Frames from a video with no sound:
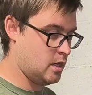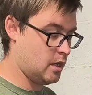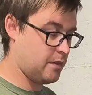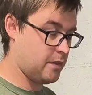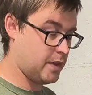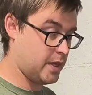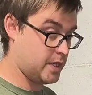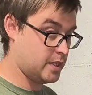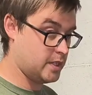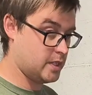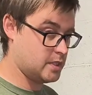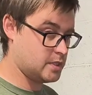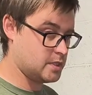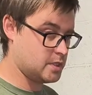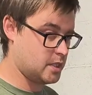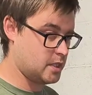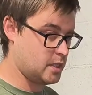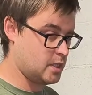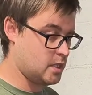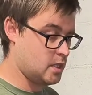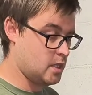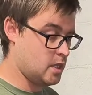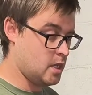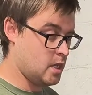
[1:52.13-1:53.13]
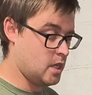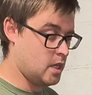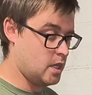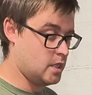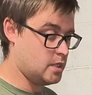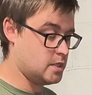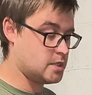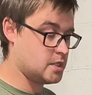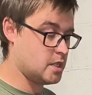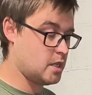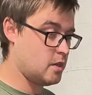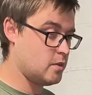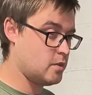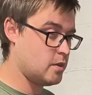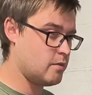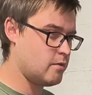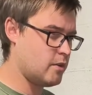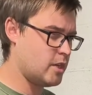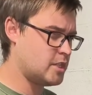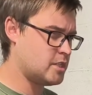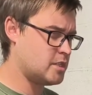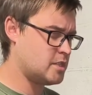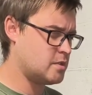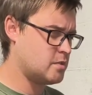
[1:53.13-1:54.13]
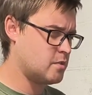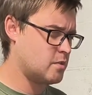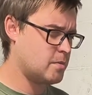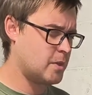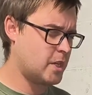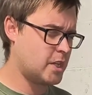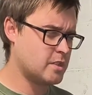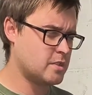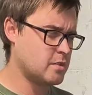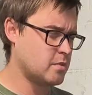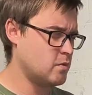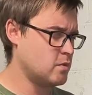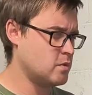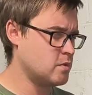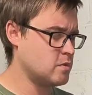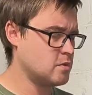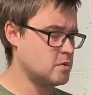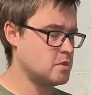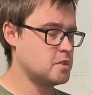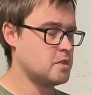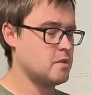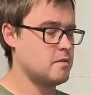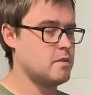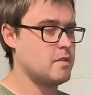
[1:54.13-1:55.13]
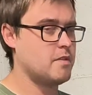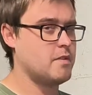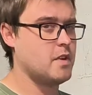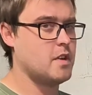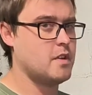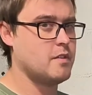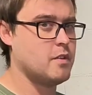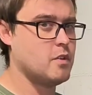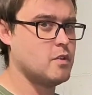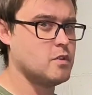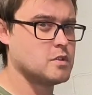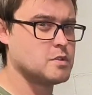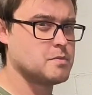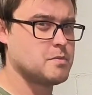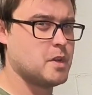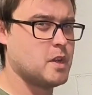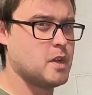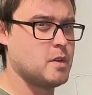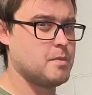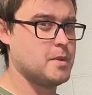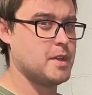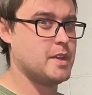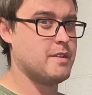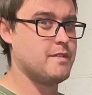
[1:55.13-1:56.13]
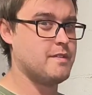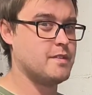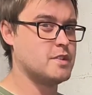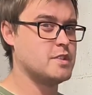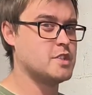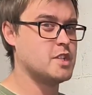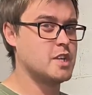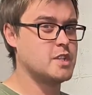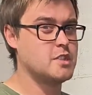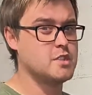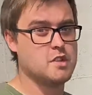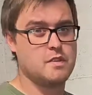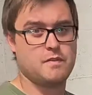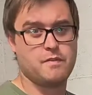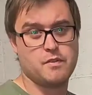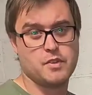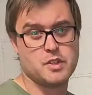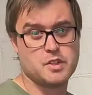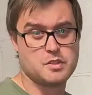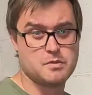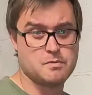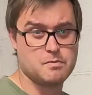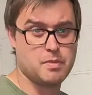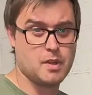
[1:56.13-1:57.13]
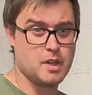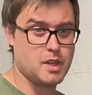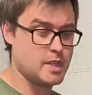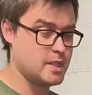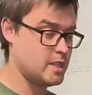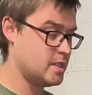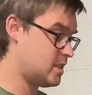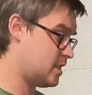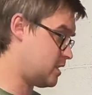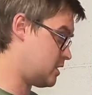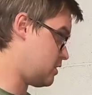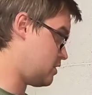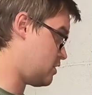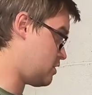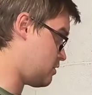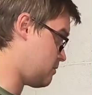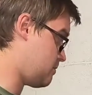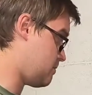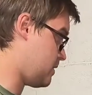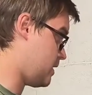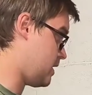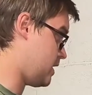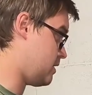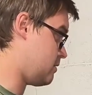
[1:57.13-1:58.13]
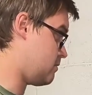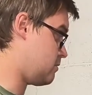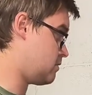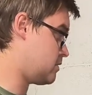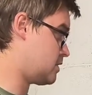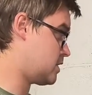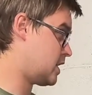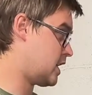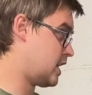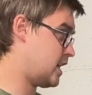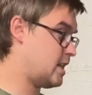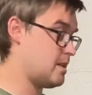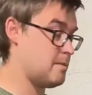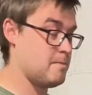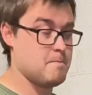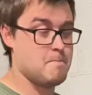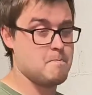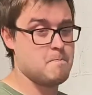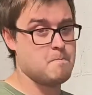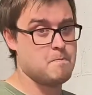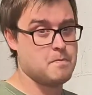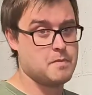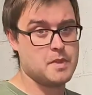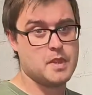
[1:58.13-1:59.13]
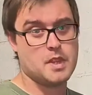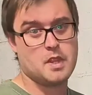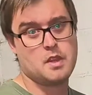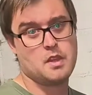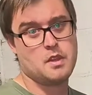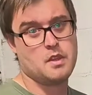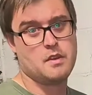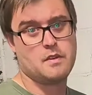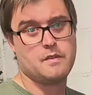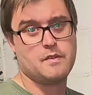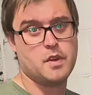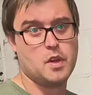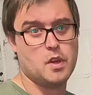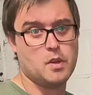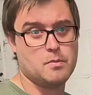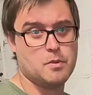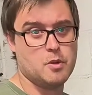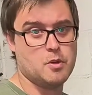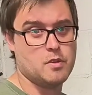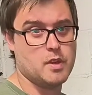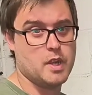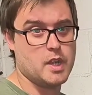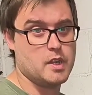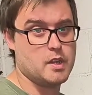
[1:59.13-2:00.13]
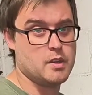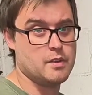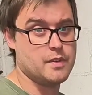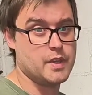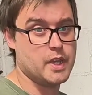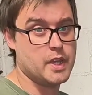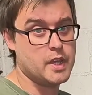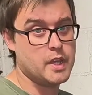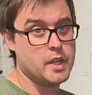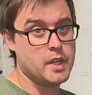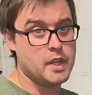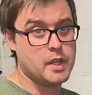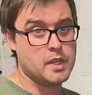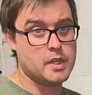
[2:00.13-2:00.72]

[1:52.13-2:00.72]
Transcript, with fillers: I think that's it. It's only rated to about 275 horsepower, but if you change the friction plate, then you should be able to get far more out of it.